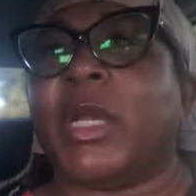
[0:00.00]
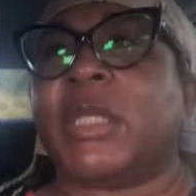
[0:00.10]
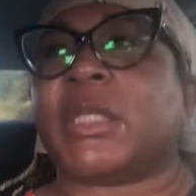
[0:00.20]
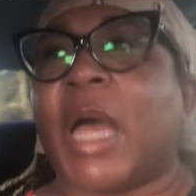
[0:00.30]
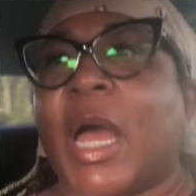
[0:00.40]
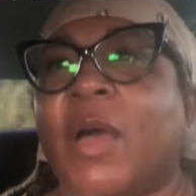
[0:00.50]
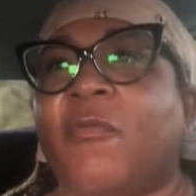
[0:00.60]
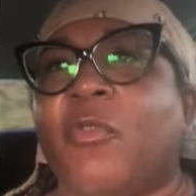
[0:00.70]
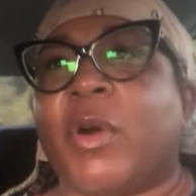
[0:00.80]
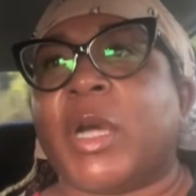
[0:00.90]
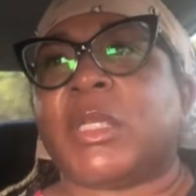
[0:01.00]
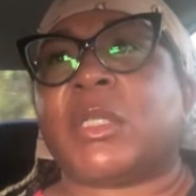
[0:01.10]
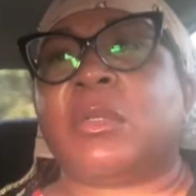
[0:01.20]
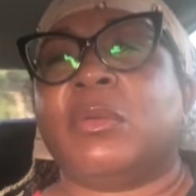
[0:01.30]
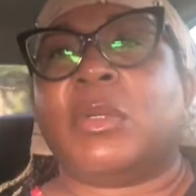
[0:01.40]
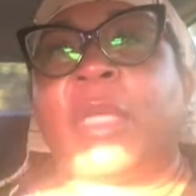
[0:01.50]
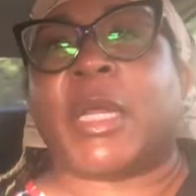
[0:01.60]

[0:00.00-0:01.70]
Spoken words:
it's time for us to get